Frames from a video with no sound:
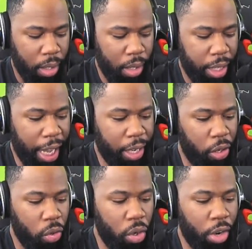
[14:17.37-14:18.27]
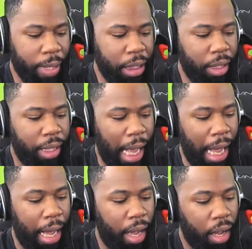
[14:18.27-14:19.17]
Thank you,
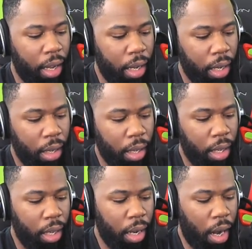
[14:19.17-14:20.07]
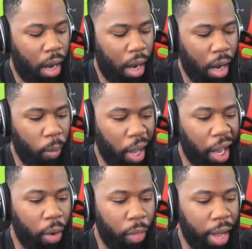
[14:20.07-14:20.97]
Vegeta. Uh, we're gonna
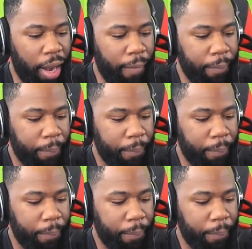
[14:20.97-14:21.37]
go there.